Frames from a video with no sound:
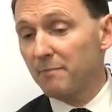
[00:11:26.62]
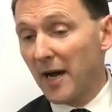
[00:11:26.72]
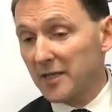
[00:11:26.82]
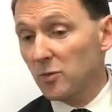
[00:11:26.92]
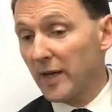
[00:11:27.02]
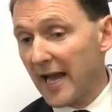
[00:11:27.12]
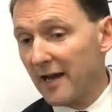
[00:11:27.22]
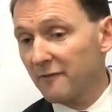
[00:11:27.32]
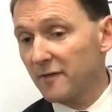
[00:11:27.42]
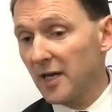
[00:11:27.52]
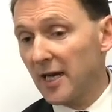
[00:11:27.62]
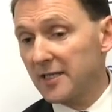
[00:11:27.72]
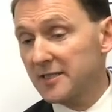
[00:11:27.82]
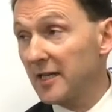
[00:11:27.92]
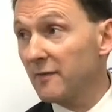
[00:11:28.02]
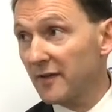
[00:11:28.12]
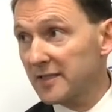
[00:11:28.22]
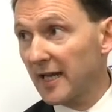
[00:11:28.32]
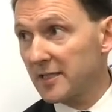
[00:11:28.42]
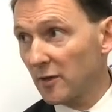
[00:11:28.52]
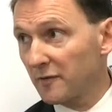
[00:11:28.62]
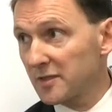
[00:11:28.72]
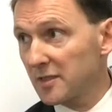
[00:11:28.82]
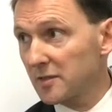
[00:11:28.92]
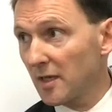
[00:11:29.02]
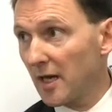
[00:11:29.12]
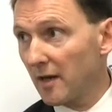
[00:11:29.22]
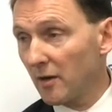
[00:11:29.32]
but we have uh, senior investigation officers uh,